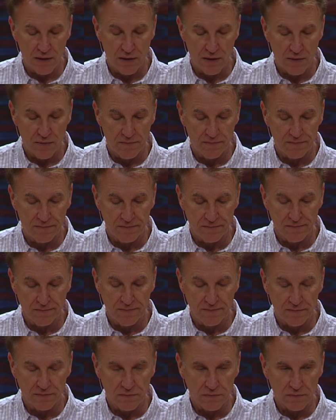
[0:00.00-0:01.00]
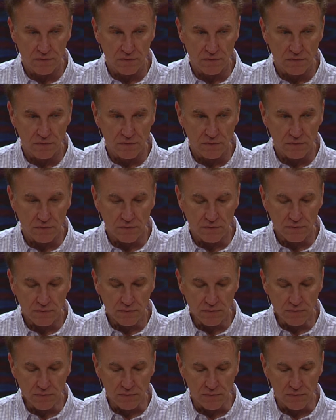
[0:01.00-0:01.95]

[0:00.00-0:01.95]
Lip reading: No one is speaking in this clip.